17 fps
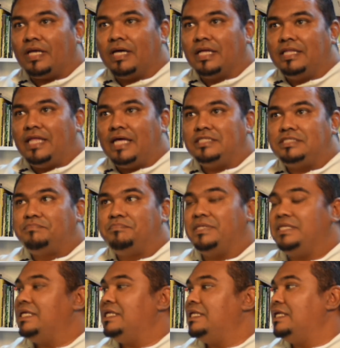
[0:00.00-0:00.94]
that's
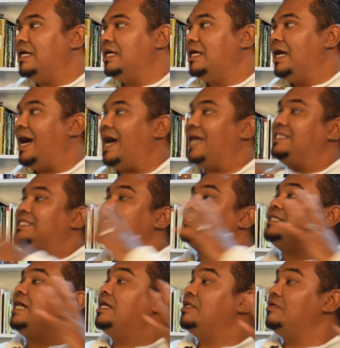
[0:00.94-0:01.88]
been in the other
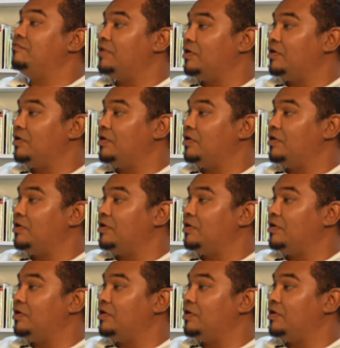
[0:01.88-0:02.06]
side of the